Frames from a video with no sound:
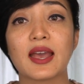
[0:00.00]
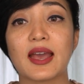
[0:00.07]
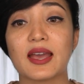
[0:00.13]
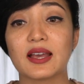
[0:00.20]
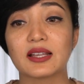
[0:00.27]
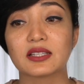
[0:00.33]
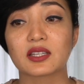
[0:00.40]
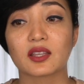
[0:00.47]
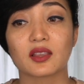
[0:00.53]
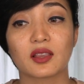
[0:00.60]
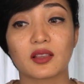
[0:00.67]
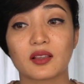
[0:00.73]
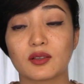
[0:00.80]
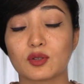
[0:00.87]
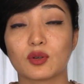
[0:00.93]
and
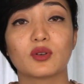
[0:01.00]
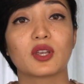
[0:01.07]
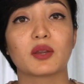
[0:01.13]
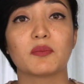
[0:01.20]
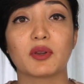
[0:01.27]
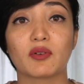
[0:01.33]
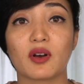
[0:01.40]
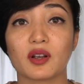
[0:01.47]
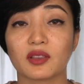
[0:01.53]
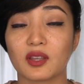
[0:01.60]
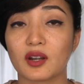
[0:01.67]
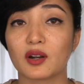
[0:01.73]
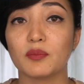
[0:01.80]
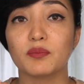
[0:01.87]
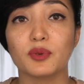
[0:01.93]
don't get me wrong,
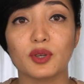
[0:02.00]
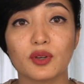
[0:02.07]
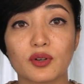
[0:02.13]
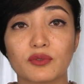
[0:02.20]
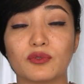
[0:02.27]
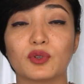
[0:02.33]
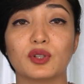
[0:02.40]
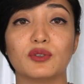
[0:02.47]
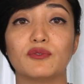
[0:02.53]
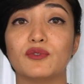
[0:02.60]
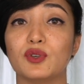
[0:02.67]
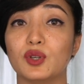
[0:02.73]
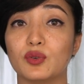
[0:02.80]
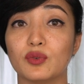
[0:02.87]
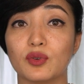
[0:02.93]
they are beautiful if
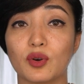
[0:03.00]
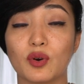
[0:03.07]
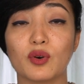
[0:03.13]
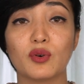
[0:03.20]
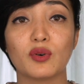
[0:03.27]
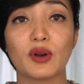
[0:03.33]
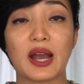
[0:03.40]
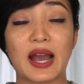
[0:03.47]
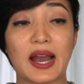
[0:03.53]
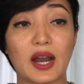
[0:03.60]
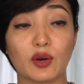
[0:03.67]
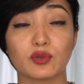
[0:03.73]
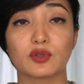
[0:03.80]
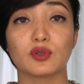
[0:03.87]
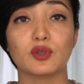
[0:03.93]
you know
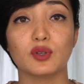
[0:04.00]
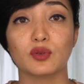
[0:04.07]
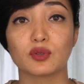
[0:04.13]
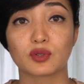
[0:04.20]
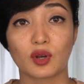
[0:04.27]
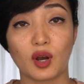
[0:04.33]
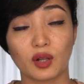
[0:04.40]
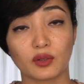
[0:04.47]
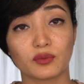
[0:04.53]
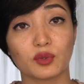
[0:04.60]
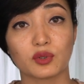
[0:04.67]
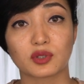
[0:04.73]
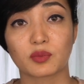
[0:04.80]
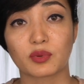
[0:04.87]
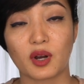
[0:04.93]
how to use all of
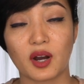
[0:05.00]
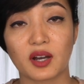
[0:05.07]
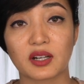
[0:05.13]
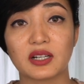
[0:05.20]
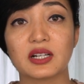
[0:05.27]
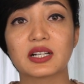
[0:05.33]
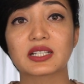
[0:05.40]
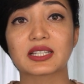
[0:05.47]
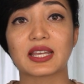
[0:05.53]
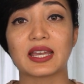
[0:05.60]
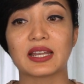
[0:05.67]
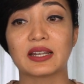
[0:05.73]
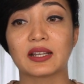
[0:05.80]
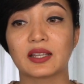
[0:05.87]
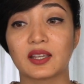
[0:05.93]
those products
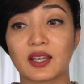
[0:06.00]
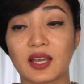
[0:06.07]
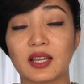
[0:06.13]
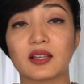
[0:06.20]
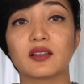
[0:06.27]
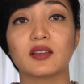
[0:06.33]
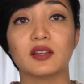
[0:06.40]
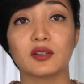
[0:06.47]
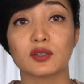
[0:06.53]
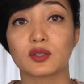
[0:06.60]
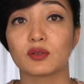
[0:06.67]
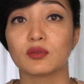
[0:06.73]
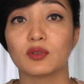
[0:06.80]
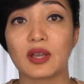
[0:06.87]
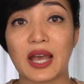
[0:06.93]
and get
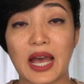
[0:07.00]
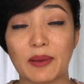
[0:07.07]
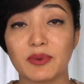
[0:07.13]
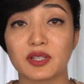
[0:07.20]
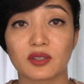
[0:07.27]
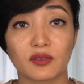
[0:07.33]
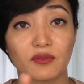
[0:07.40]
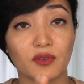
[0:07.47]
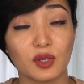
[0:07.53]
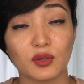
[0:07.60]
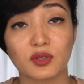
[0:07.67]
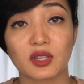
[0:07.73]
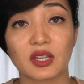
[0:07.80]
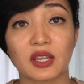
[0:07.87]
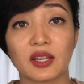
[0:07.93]
into the habits of
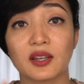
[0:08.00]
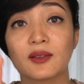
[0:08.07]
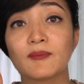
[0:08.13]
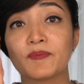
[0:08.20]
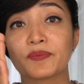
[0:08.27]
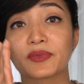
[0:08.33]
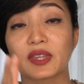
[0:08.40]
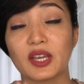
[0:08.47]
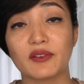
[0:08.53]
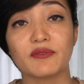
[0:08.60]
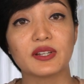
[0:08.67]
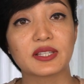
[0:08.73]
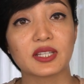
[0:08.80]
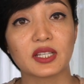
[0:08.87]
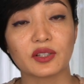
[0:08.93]
using it
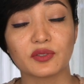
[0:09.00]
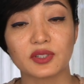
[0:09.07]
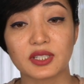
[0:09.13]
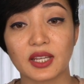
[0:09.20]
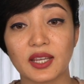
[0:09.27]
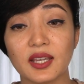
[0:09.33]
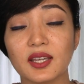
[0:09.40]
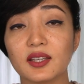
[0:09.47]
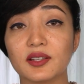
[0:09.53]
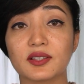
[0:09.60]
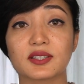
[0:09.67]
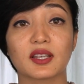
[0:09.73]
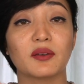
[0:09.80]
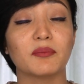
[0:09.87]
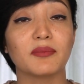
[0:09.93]
every single day.
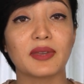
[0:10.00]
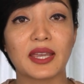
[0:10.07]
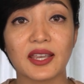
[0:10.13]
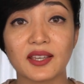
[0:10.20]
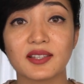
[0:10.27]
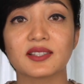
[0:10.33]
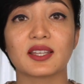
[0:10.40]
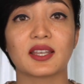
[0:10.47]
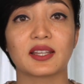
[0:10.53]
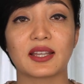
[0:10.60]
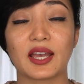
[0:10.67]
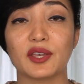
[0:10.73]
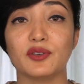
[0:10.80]
It's amazing that